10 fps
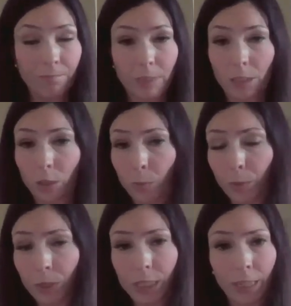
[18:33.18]
super
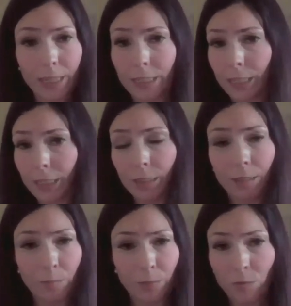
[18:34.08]
excited, and
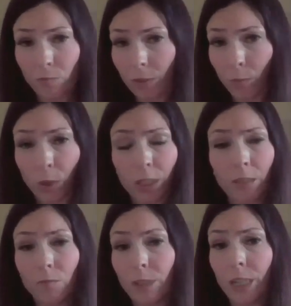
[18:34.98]
they've been
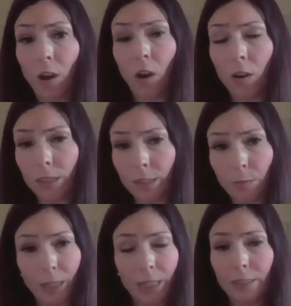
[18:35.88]
working really hard,
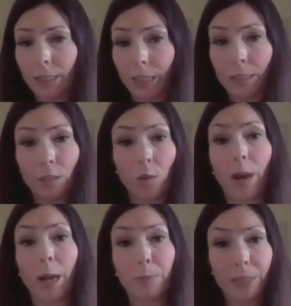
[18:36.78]
and so
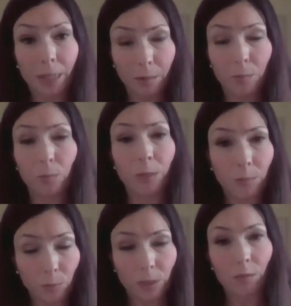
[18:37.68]
happy that
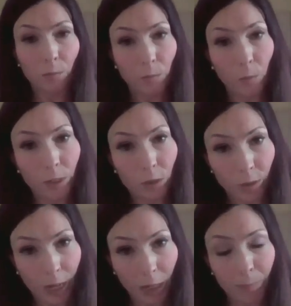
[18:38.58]
we wanted to
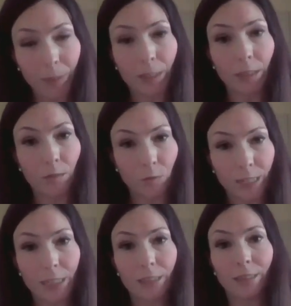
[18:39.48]
help them, and
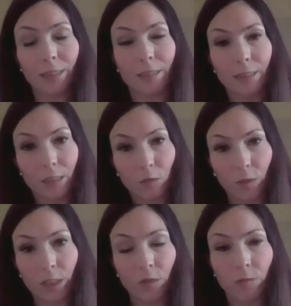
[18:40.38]
creating this
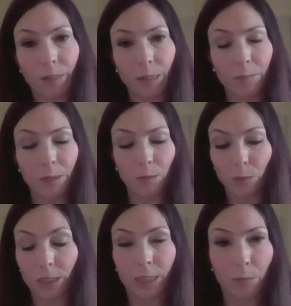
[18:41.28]
structure around them
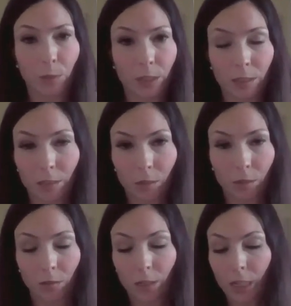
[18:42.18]
with somewhere
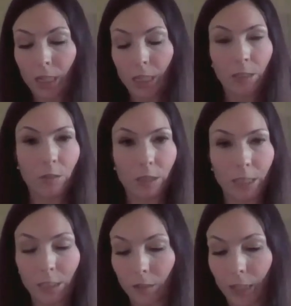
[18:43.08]
to
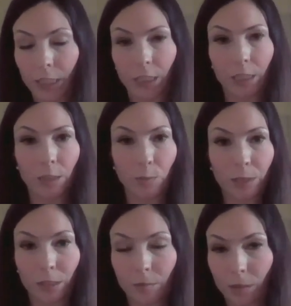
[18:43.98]
sit connections with
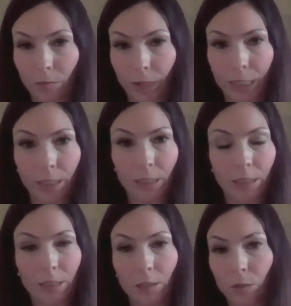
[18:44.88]
the right
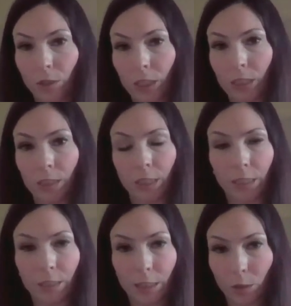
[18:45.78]
institutions
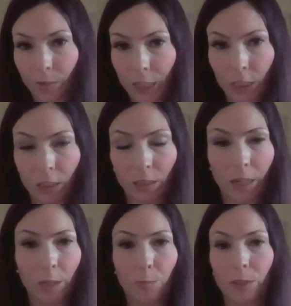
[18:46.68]
and innovation
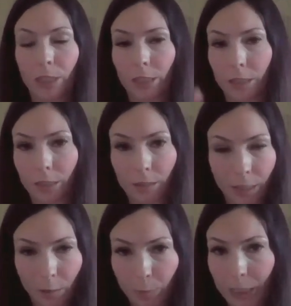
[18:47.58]
hubs and
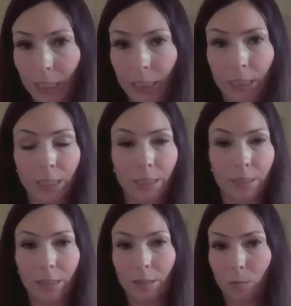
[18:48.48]
government agencies
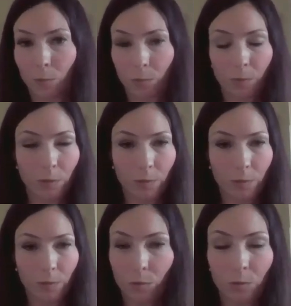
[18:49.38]

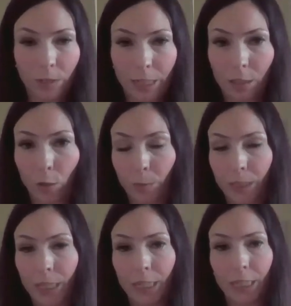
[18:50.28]
to get the open
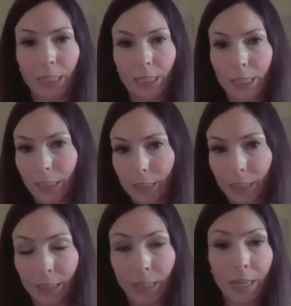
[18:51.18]
data they needed,
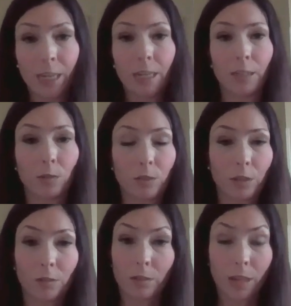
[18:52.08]
and
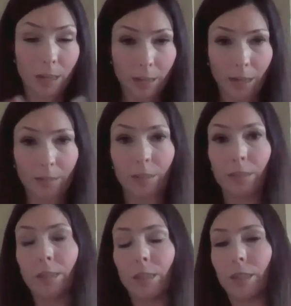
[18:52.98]
also
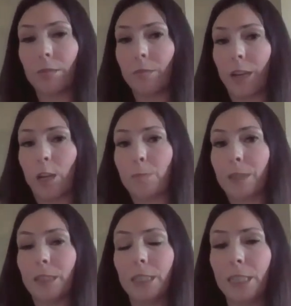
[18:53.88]
other help
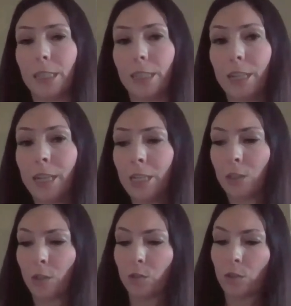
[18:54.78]
that they needed.
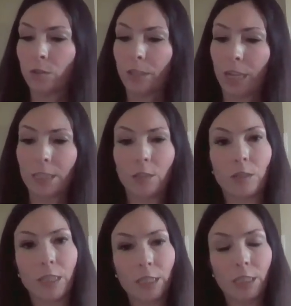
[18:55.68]
So that is not
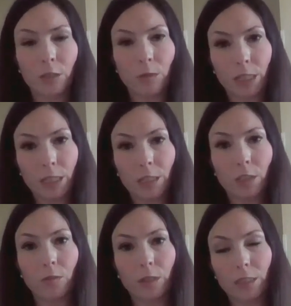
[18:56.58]
the issue. The
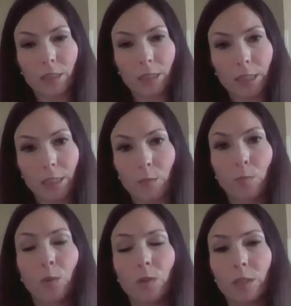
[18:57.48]
issue is
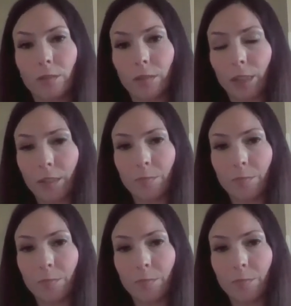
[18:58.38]
more